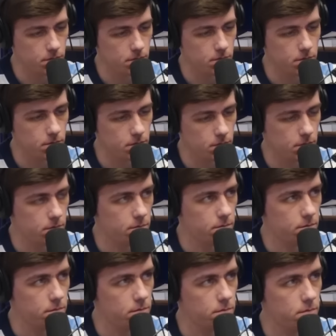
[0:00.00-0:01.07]

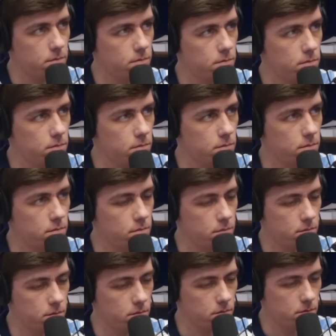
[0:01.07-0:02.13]

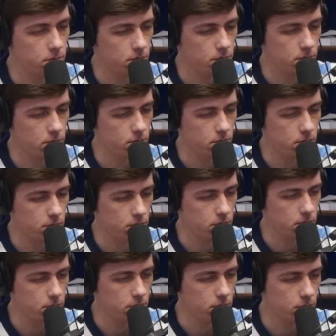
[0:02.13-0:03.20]

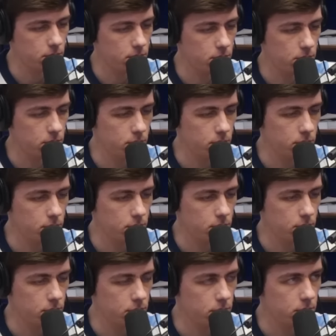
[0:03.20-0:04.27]

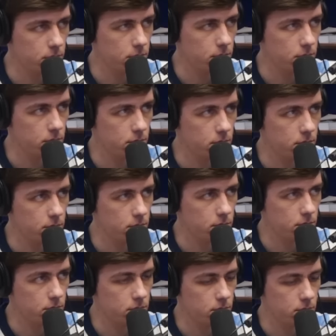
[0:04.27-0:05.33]

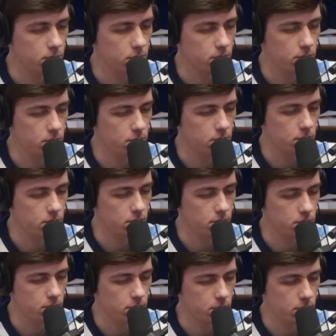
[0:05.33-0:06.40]

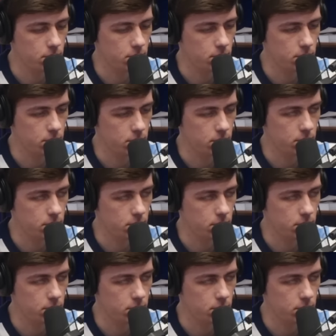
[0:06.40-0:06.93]
No words are spoken by the person on screen.